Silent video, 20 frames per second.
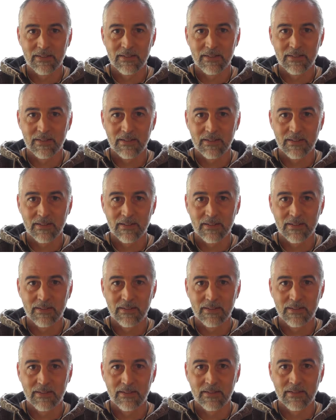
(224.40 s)

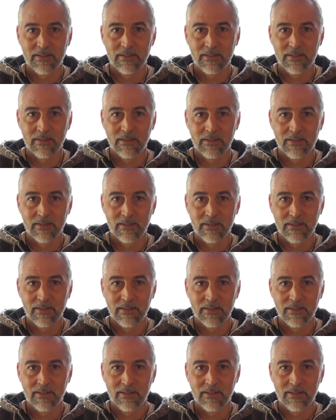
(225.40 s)
(no one is talking)